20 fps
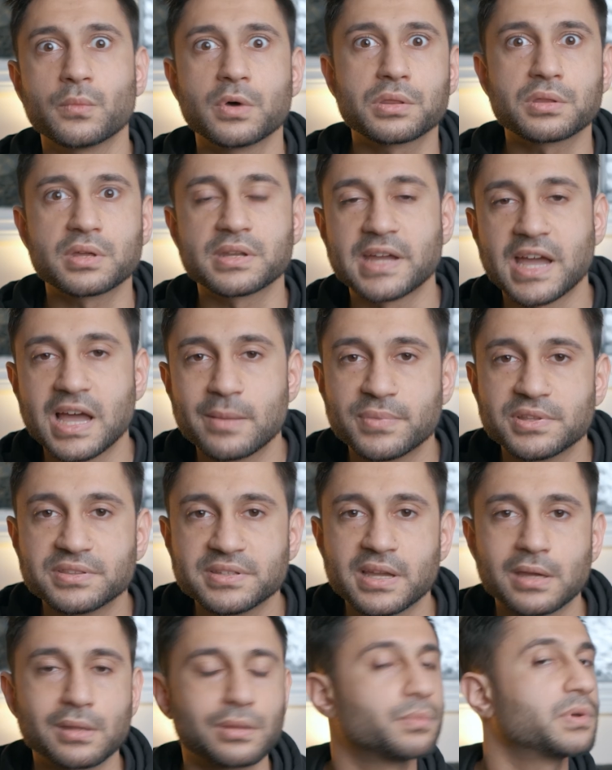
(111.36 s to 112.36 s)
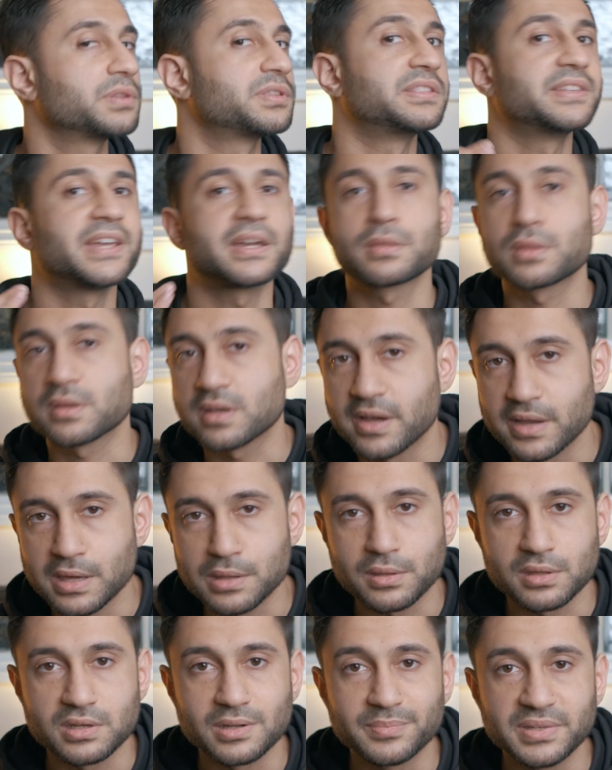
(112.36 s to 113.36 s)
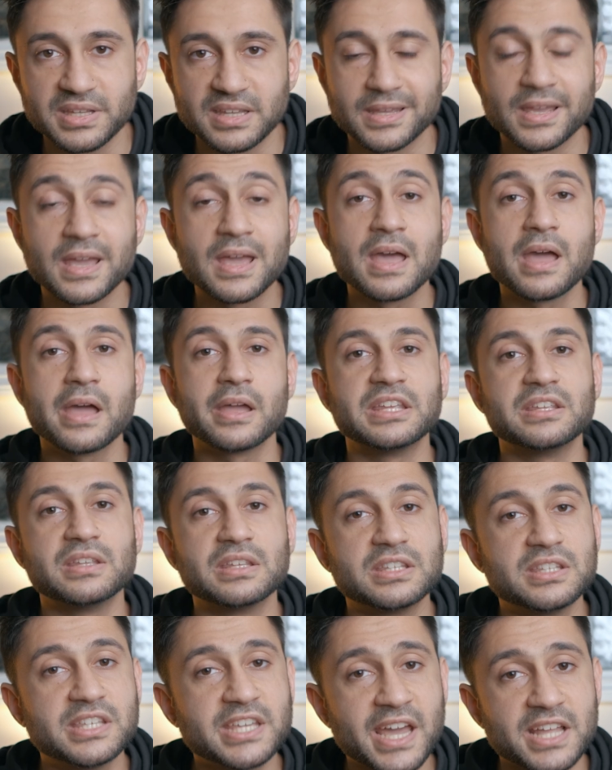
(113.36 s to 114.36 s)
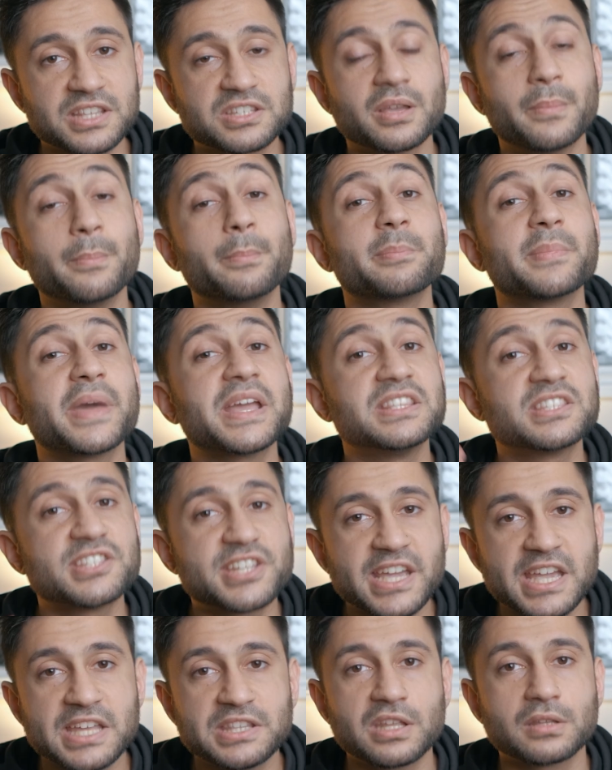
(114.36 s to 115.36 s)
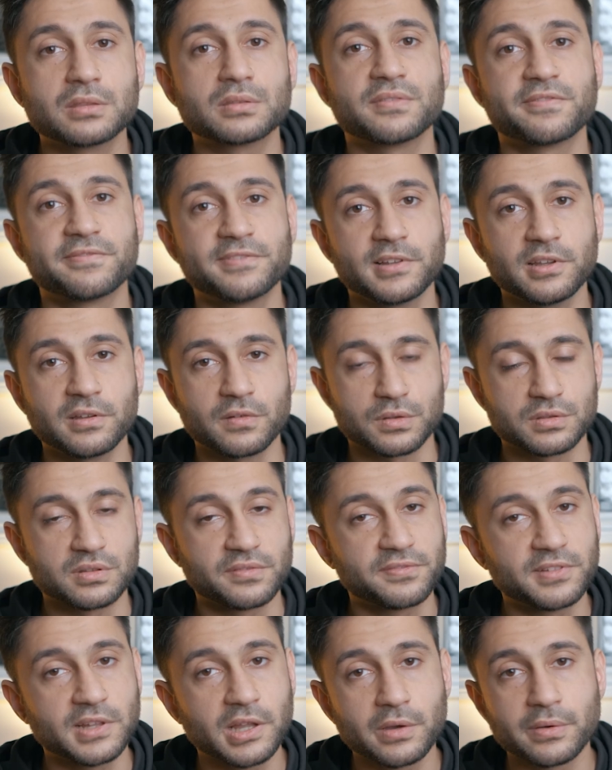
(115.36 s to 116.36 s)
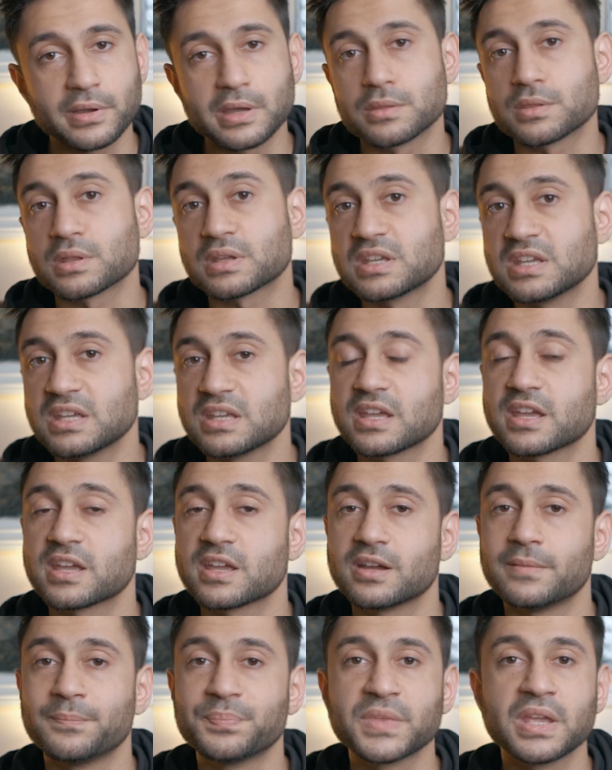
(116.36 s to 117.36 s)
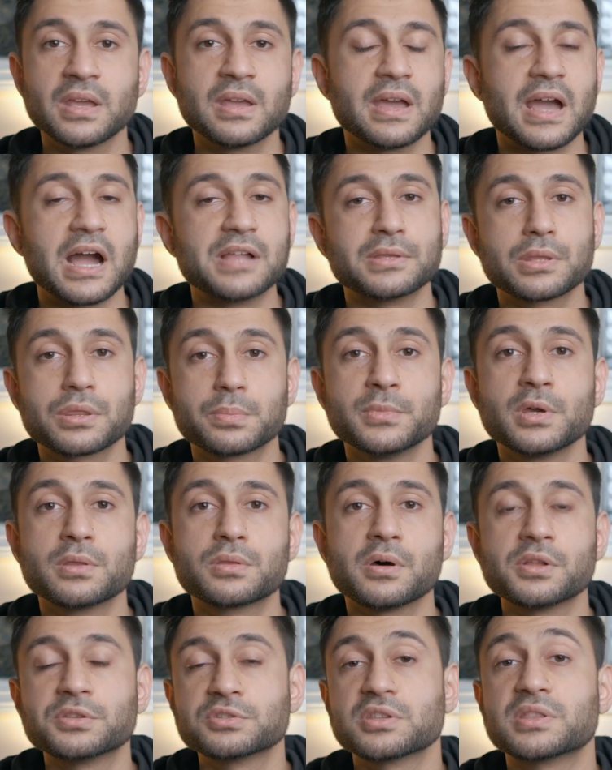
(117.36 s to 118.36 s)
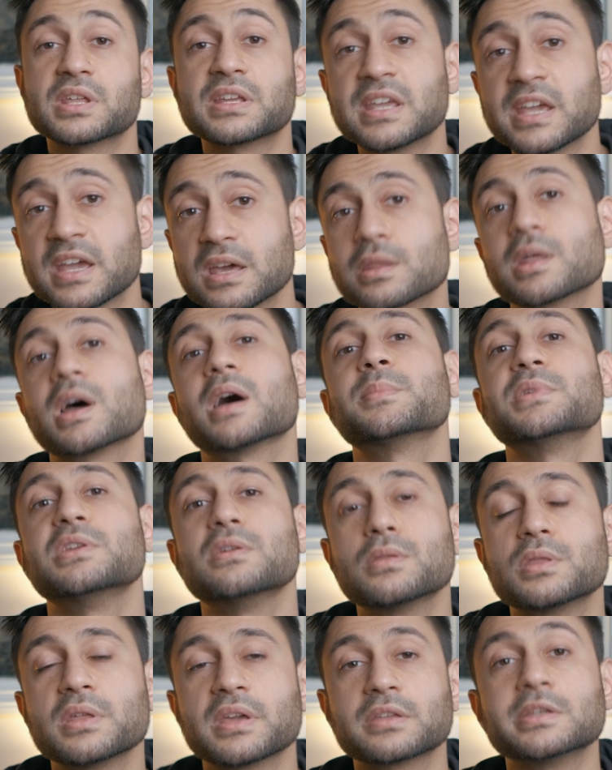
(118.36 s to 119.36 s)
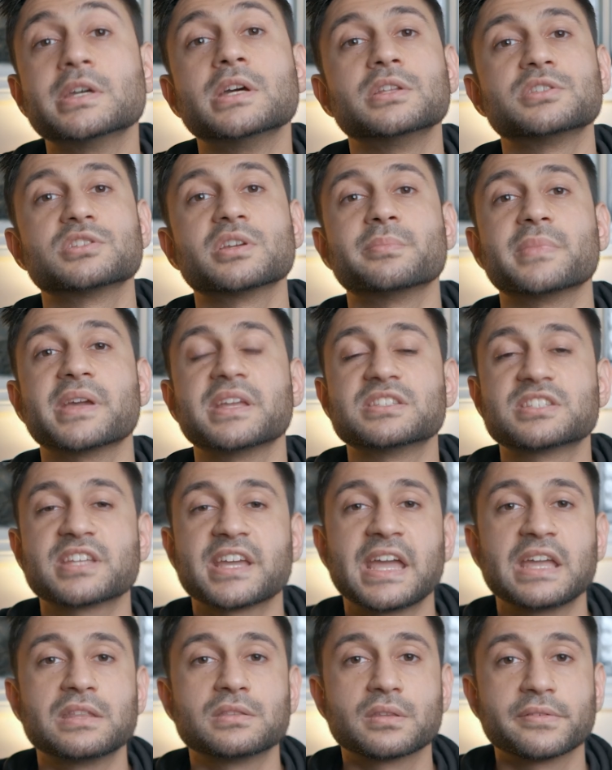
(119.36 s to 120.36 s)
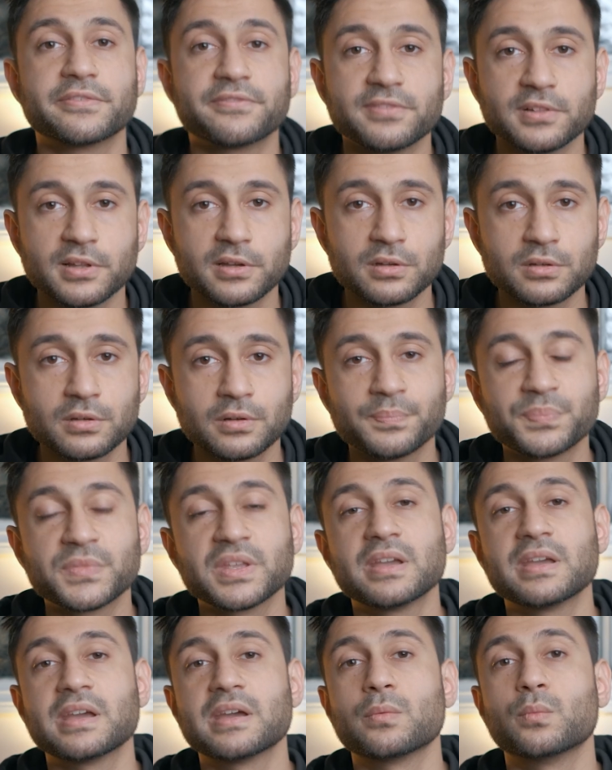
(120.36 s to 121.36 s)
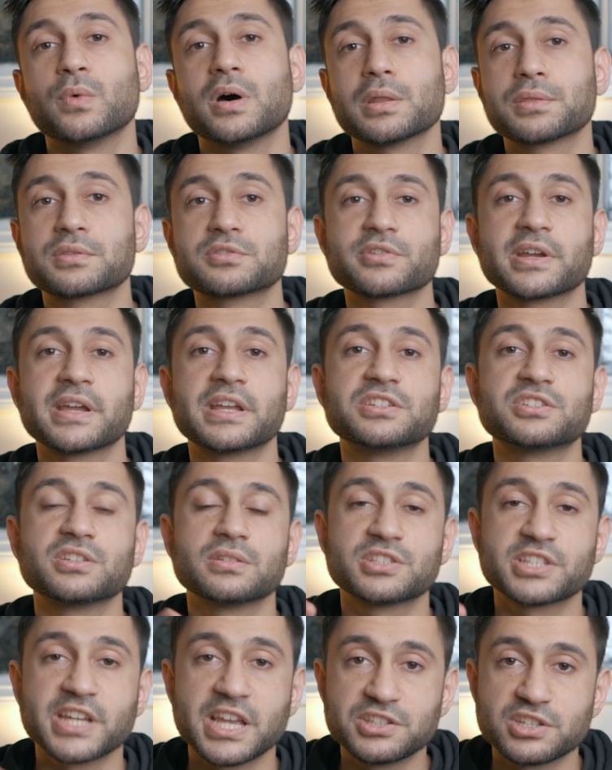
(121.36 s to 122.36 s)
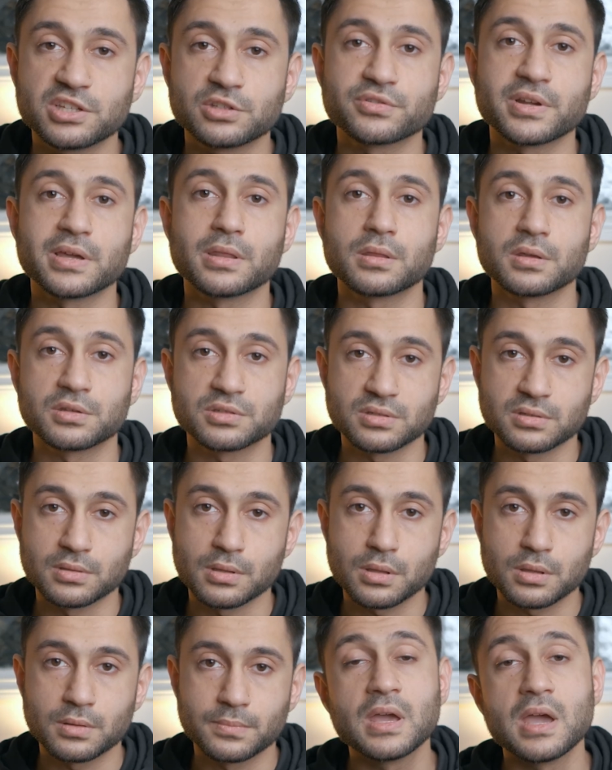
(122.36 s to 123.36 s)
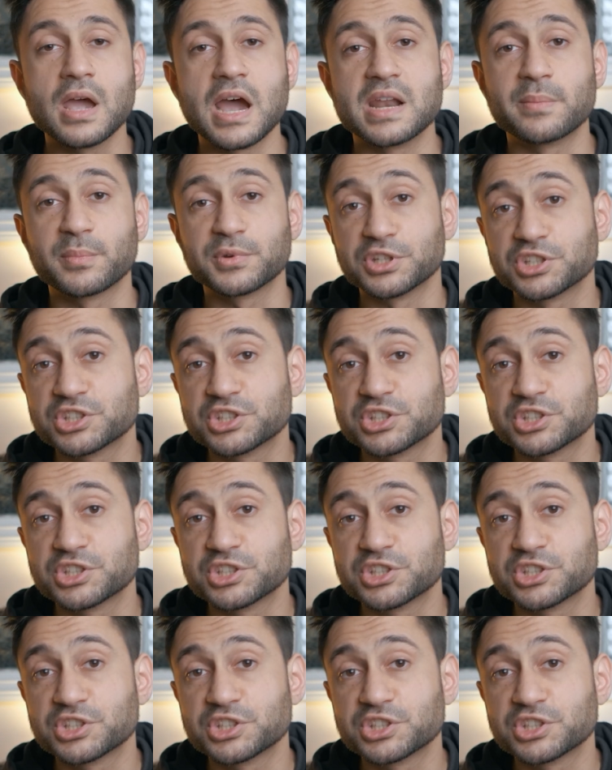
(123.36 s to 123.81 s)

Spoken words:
what's going to happen next, what the next cut is going to be, yet maintaining the flow. The flow is the key here. And this moves on to the gear that I'm using to maintain the flow whilst changing transitions. And I'm going to